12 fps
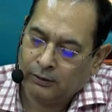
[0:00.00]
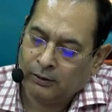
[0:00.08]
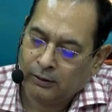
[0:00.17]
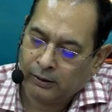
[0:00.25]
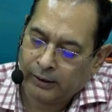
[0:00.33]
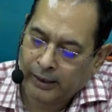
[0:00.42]

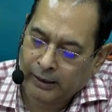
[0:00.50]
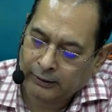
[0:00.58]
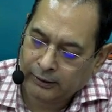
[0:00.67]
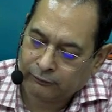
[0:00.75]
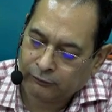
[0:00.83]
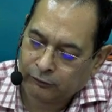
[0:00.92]
and the
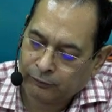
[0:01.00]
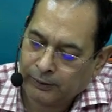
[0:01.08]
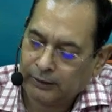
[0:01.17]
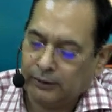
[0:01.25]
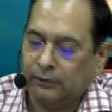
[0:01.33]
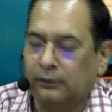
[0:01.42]
assessment
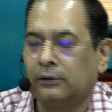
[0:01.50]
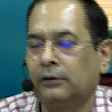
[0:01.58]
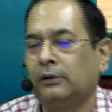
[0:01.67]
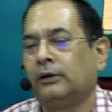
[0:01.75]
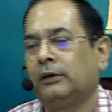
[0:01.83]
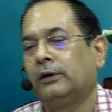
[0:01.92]
year
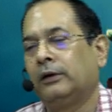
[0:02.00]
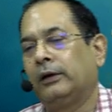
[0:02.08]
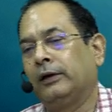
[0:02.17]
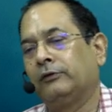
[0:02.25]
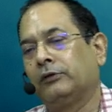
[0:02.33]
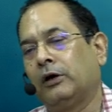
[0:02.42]
has
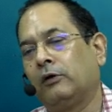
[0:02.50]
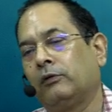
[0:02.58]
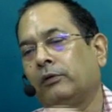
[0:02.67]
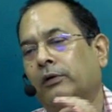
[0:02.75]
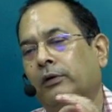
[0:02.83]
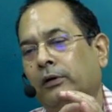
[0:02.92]
now
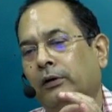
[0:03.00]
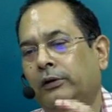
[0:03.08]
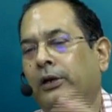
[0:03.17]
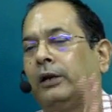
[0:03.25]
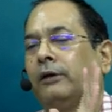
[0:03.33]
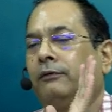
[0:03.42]
done
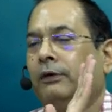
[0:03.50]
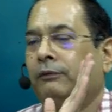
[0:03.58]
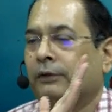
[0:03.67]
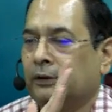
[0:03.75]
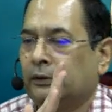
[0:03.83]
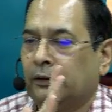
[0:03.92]
away with
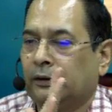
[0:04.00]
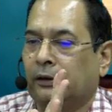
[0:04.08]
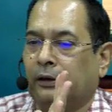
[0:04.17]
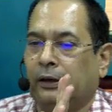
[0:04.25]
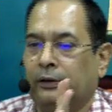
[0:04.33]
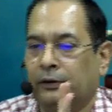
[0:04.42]

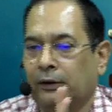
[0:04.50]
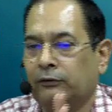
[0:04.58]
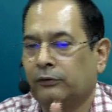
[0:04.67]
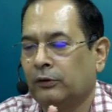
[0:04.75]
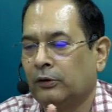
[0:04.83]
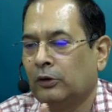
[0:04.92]
in this
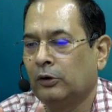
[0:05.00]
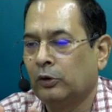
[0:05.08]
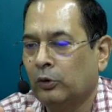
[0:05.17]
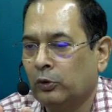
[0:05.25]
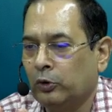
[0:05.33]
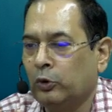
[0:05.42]

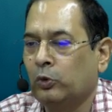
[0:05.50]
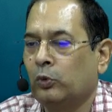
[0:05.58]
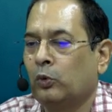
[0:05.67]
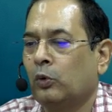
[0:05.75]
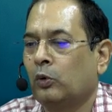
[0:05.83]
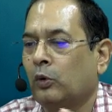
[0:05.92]
new
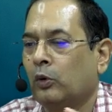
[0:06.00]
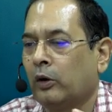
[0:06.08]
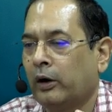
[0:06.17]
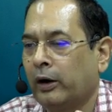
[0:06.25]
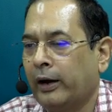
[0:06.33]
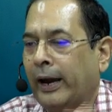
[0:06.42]

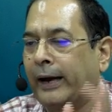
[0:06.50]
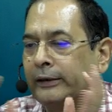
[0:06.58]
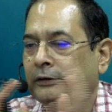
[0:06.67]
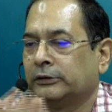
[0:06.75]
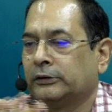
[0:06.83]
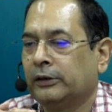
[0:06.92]
act,
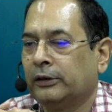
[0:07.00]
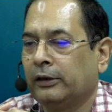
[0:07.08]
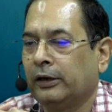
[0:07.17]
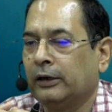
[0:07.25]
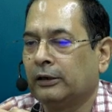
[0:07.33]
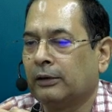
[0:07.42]

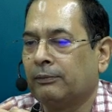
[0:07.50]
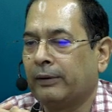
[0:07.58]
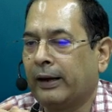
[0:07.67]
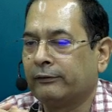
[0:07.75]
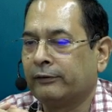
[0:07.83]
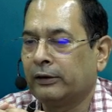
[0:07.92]
Income
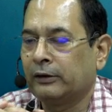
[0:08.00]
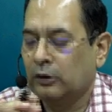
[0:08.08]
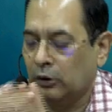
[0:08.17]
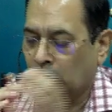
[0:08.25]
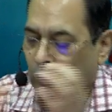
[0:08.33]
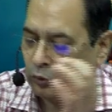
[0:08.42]
Tax Act.
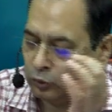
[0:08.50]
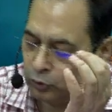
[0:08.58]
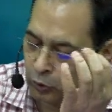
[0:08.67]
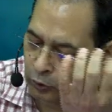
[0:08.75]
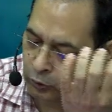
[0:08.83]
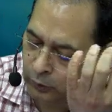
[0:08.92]
Though
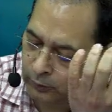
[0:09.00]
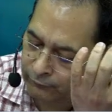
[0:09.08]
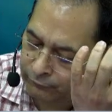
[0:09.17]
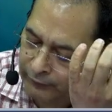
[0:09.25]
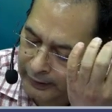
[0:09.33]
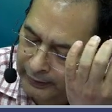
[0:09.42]
you will be
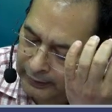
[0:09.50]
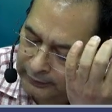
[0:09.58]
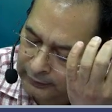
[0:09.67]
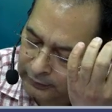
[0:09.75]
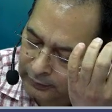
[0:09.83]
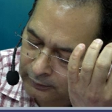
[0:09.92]
finding the
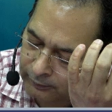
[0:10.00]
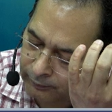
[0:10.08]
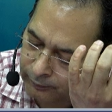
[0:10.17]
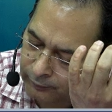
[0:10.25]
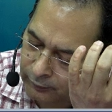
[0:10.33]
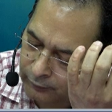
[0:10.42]
term
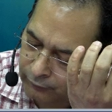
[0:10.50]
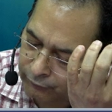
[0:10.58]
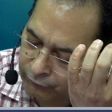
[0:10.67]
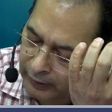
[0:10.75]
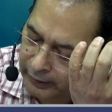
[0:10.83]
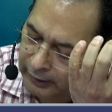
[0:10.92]

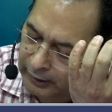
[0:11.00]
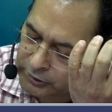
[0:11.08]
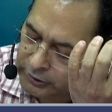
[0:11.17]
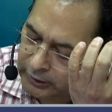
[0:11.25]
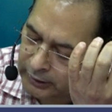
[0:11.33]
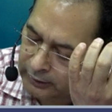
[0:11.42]
financial year,